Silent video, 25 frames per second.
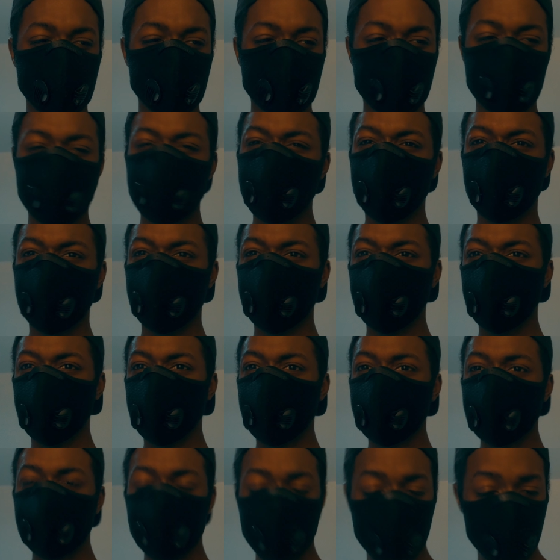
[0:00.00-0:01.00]
Yeah.
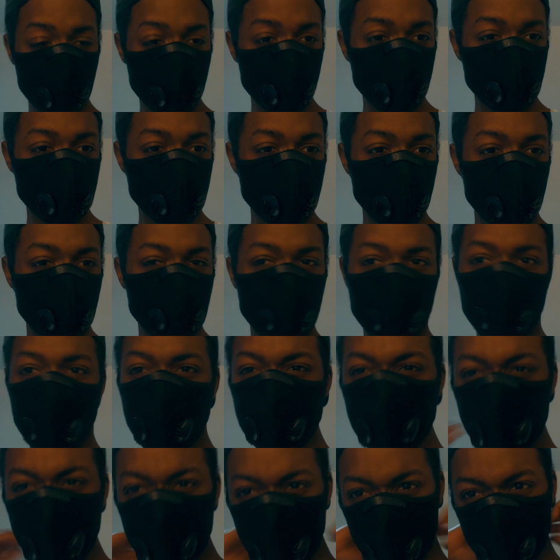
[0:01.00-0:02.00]
So I
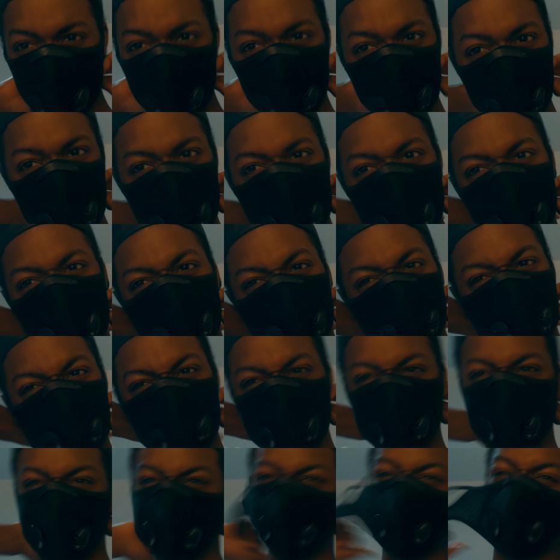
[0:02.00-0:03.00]
just want to
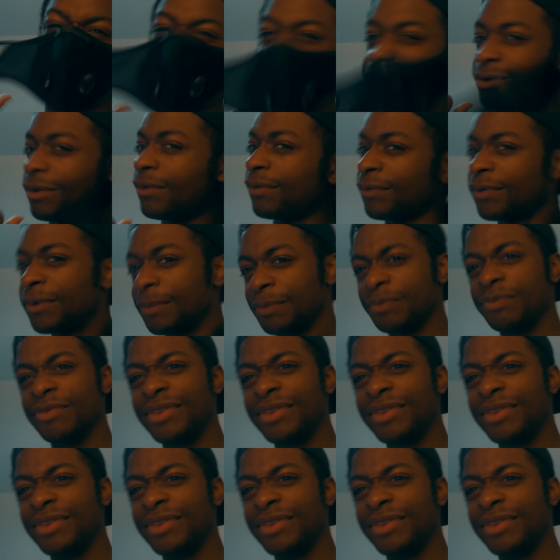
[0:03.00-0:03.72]
take this off.